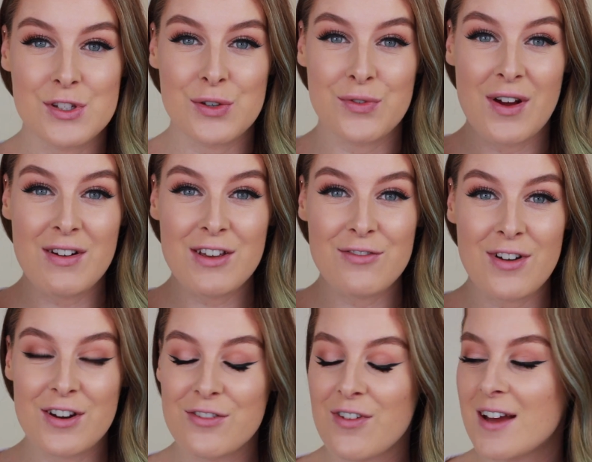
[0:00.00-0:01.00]
So very,
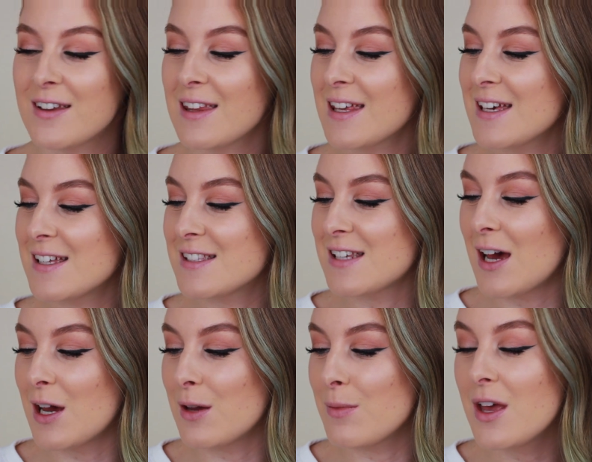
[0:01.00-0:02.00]
very finally, it's
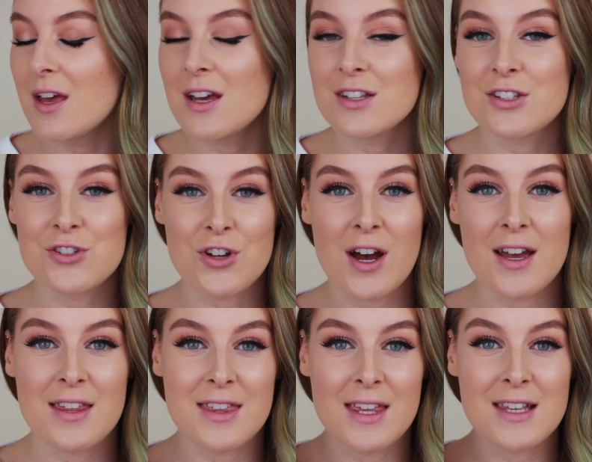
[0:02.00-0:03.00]
time to
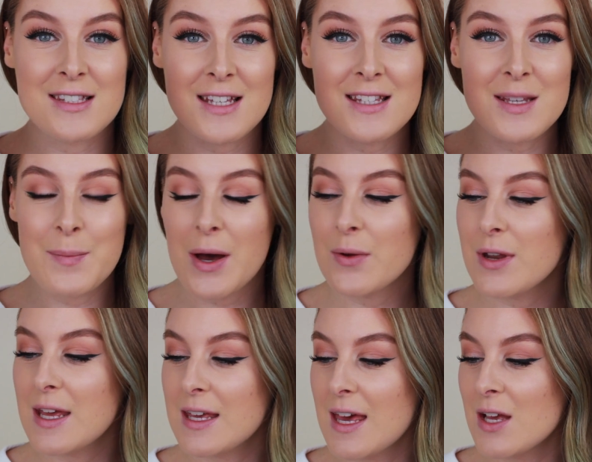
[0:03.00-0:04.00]
try the setting powder
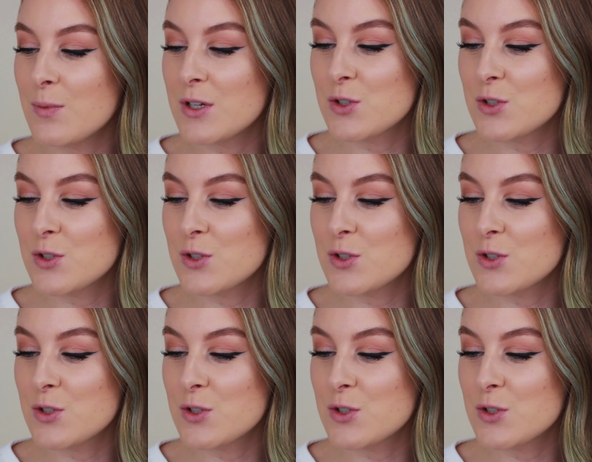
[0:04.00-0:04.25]
again,